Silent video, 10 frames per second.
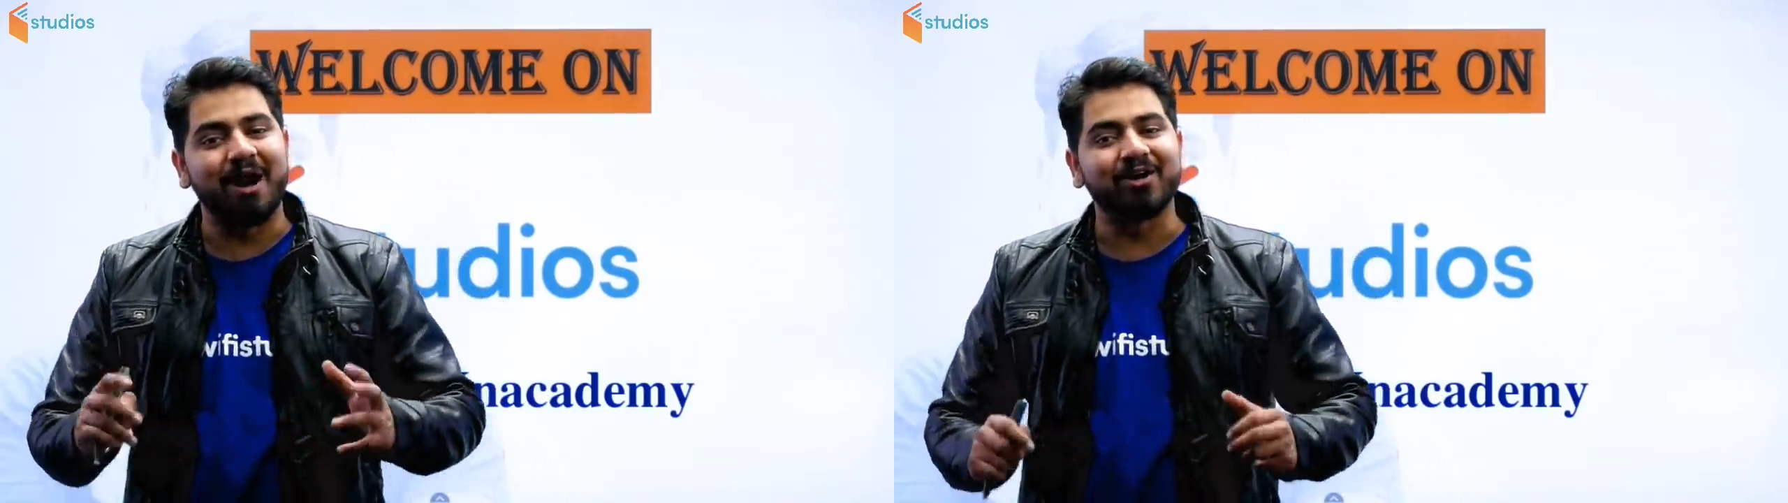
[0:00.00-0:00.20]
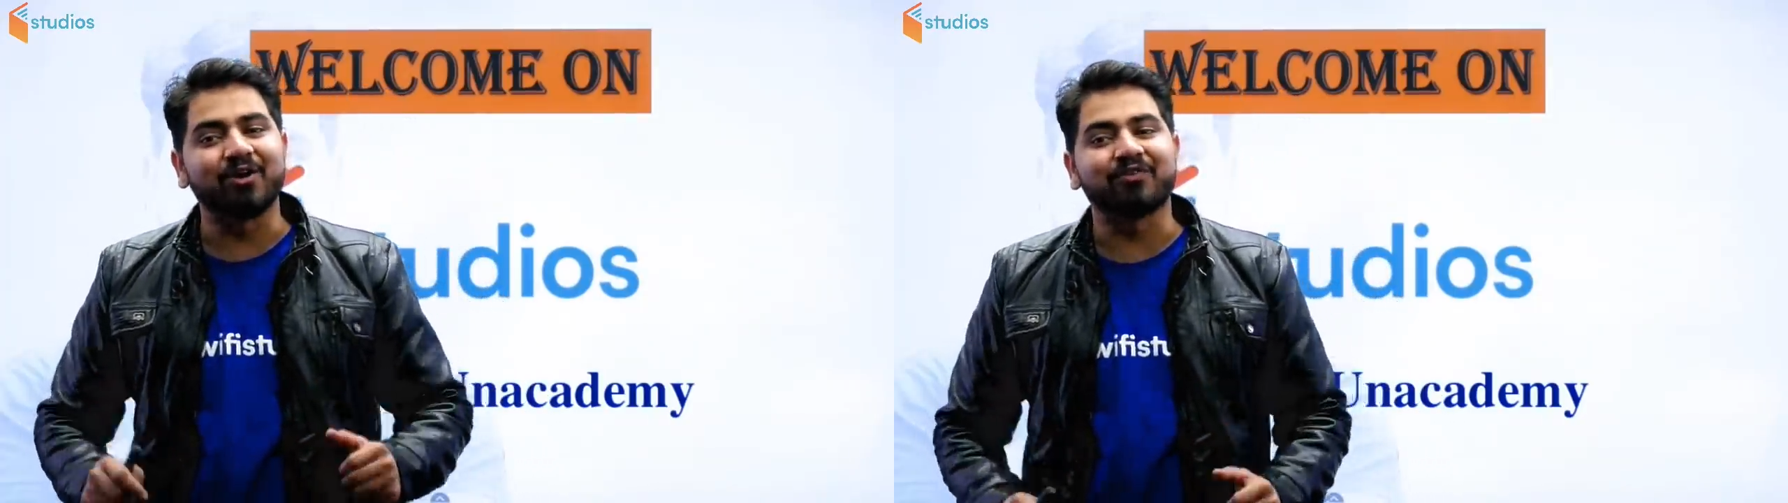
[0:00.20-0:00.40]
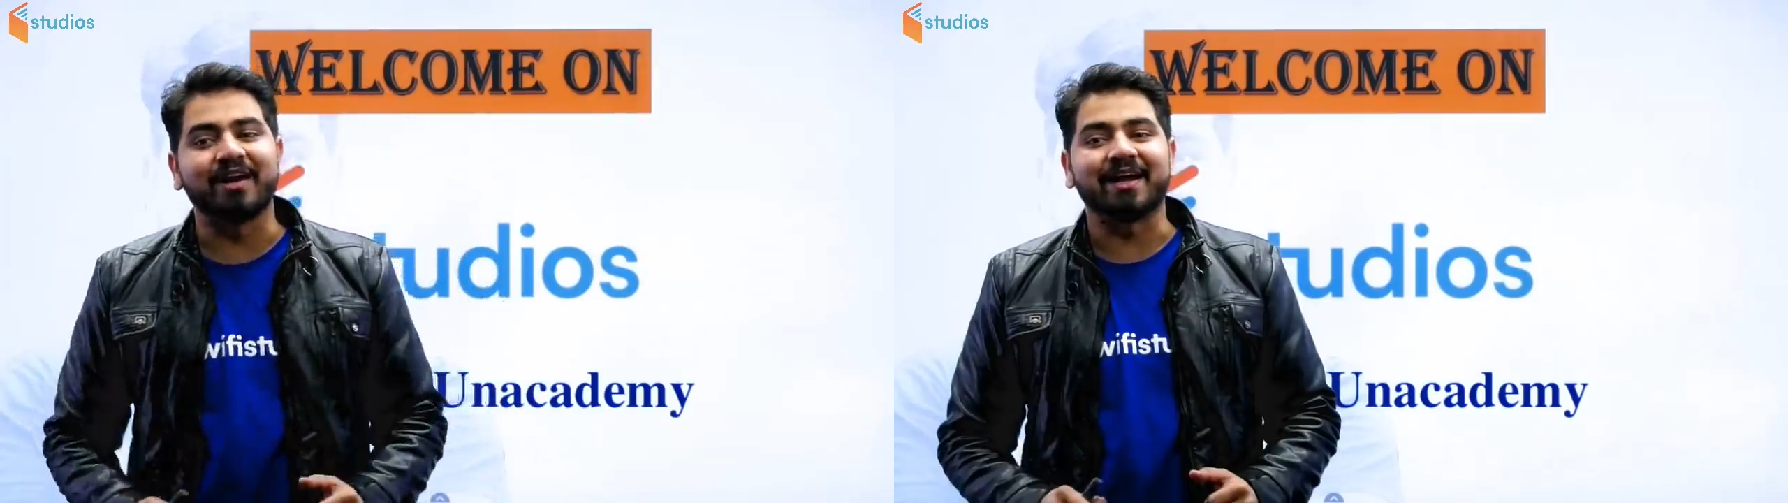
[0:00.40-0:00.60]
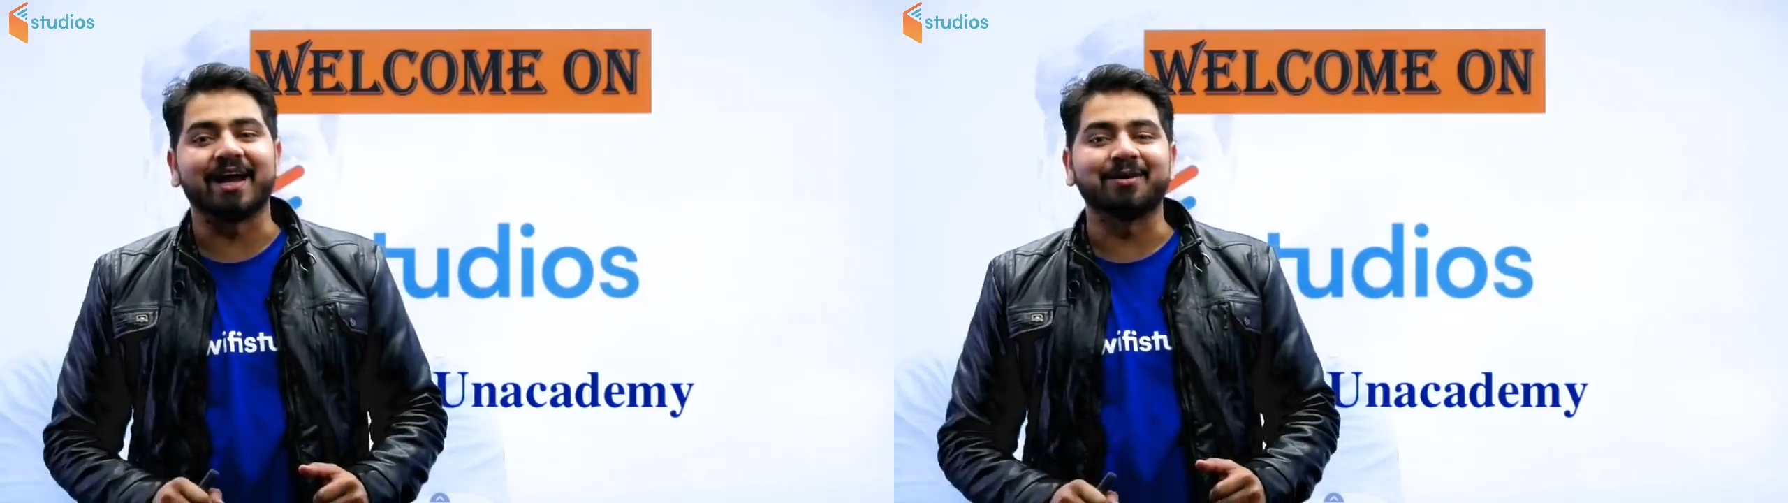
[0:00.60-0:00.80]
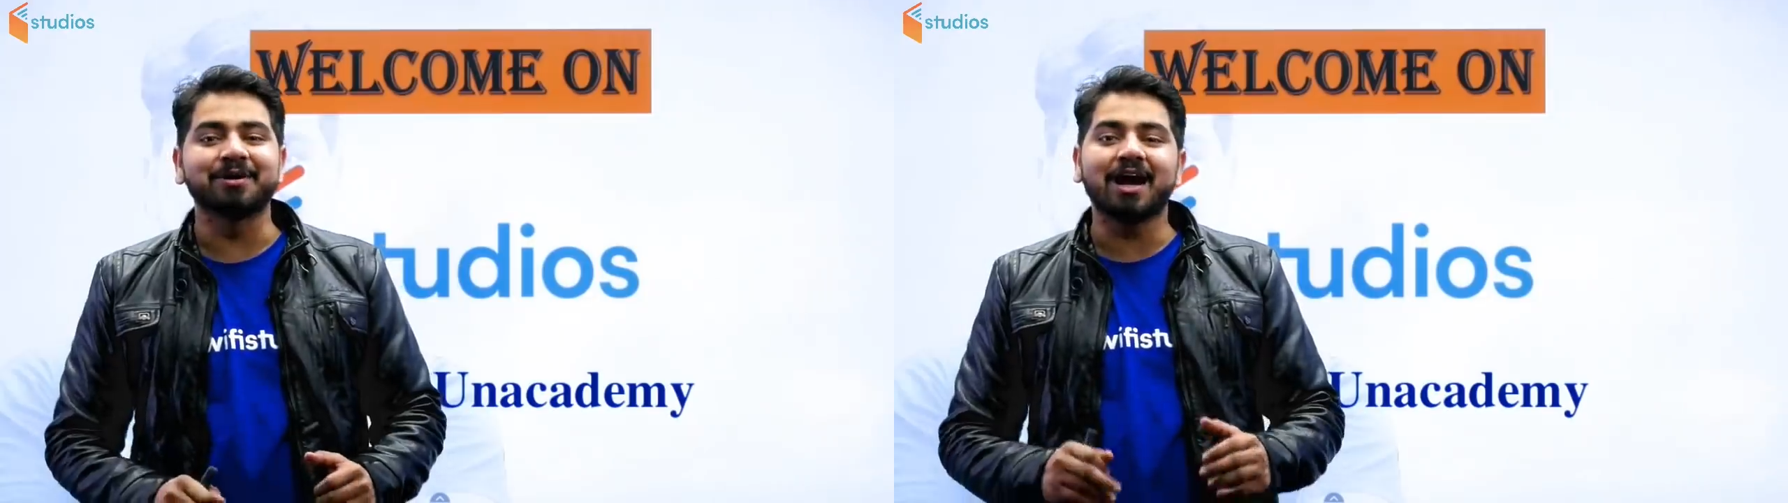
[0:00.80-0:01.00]
a part of
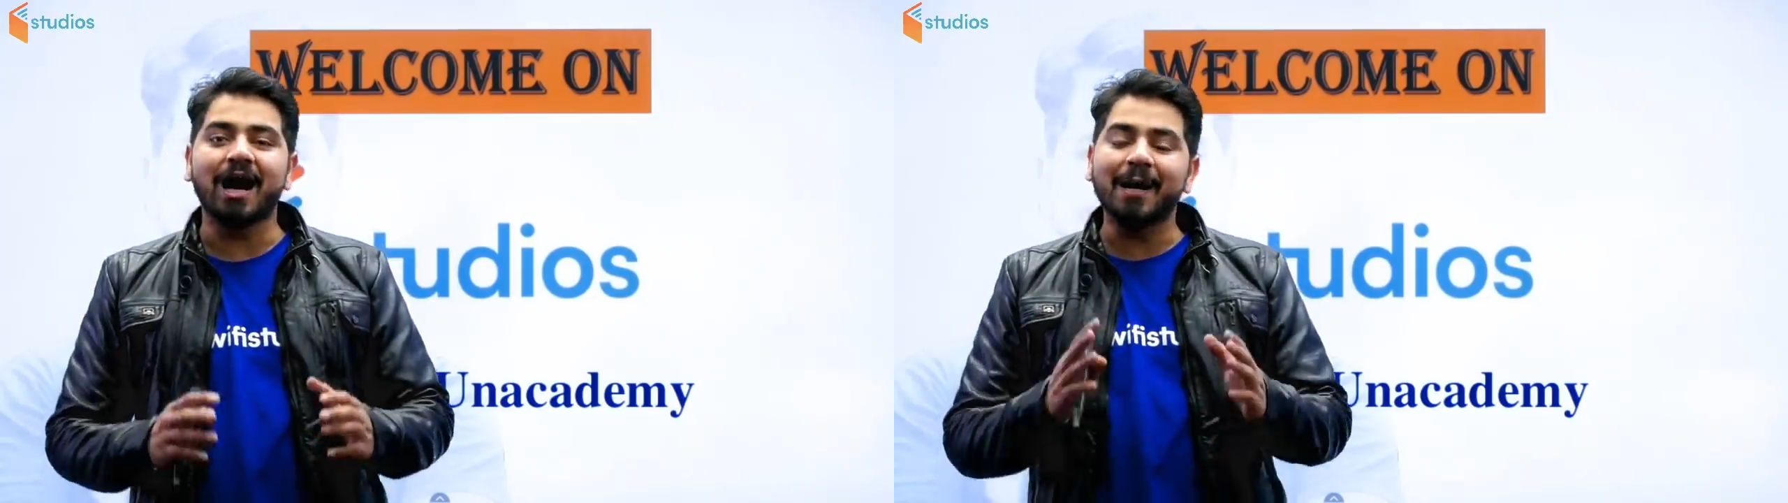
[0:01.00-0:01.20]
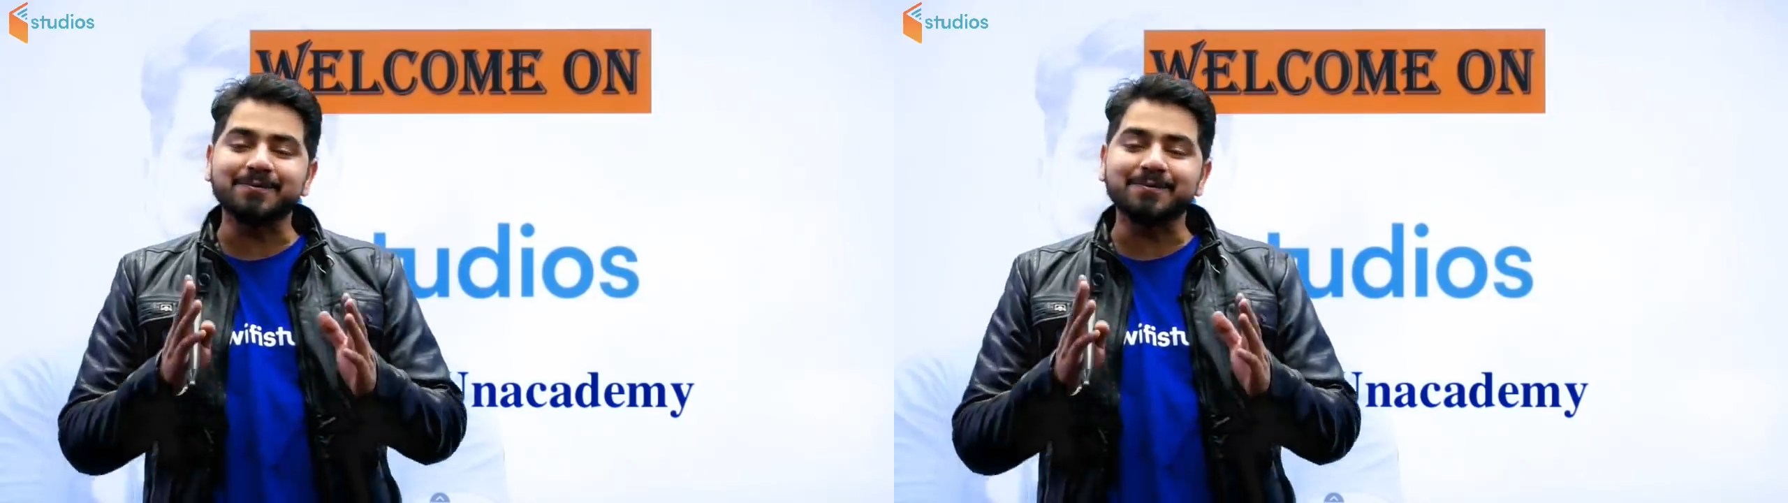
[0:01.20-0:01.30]
Unacademy.